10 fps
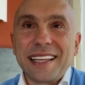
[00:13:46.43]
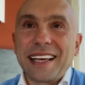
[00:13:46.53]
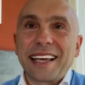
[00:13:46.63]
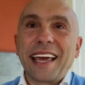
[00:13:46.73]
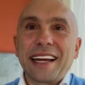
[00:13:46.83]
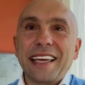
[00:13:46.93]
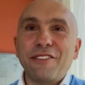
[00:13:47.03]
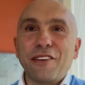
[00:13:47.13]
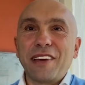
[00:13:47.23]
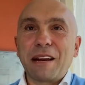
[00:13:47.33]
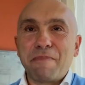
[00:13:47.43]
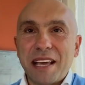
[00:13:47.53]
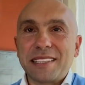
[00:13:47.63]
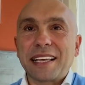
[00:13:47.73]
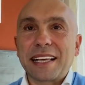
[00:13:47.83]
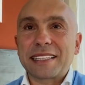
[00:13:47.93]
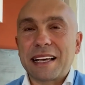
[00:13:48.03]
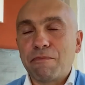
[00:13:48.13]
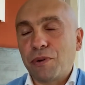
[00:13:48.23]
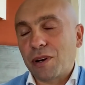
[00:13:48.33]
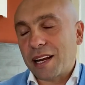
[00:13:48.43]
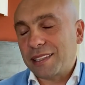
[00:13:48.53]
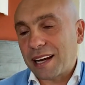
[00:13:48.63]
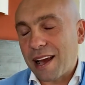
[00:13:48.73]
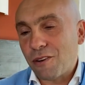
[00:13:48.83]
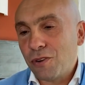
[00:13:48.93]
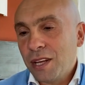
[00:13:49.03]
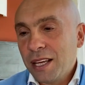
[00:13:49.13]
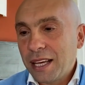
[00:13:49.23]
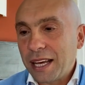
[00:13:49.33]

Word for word: And I can give you a very basic example right now.